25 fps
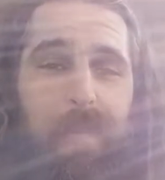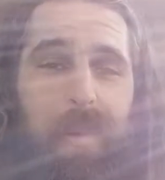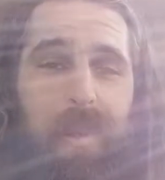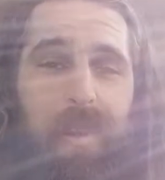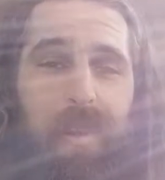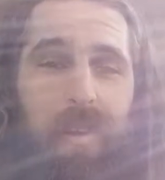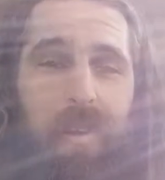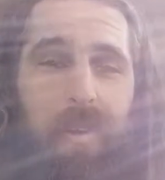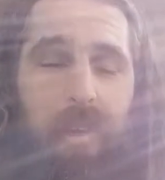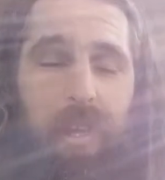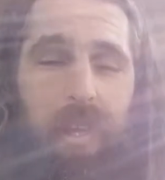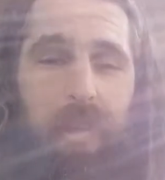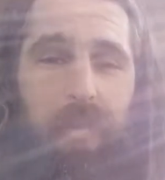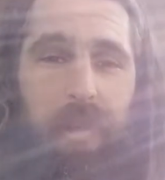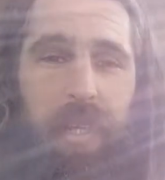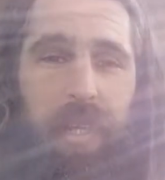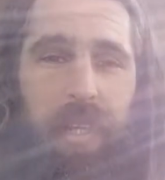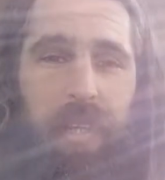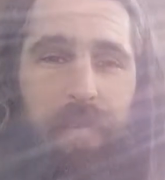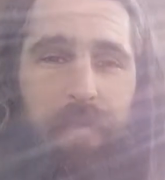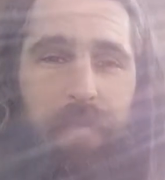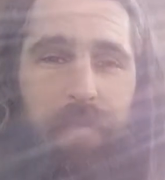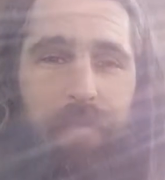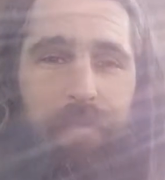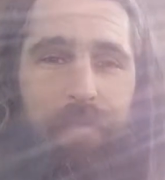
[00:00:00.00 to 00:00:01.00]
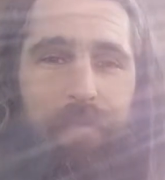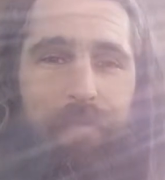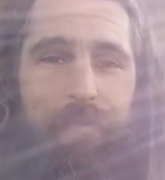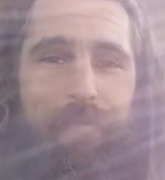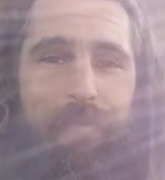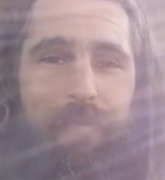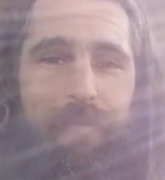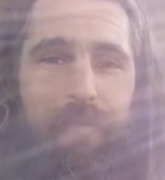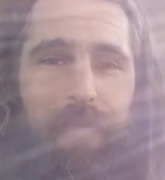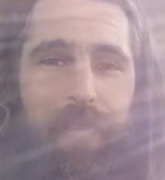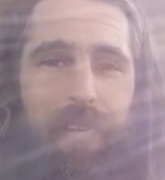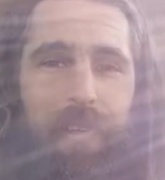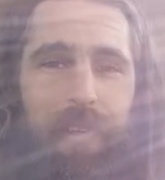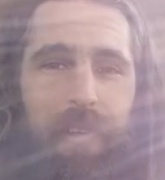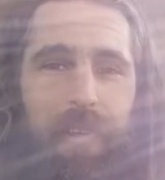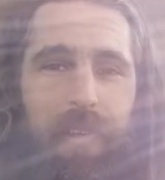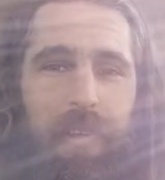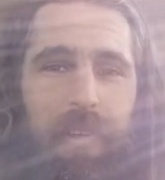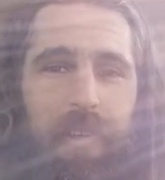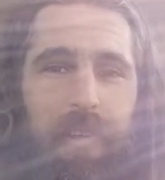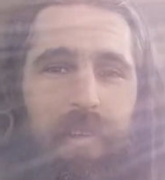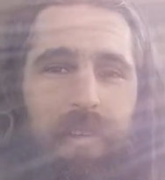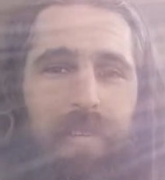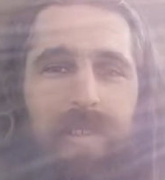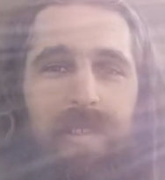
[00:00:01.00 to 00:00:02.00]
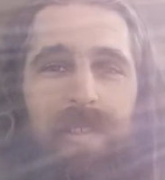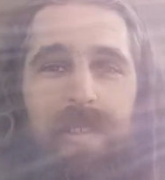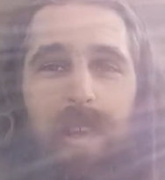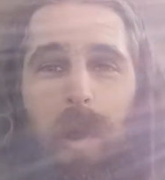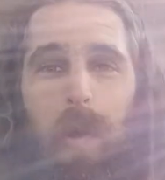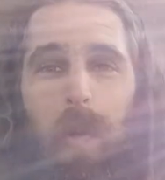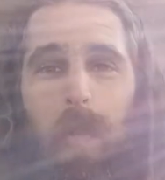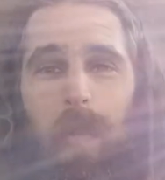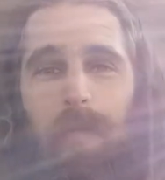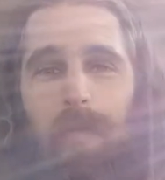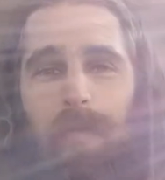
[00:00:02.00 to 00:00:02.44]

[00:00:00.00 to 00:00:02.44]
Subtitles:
A quick minute. So,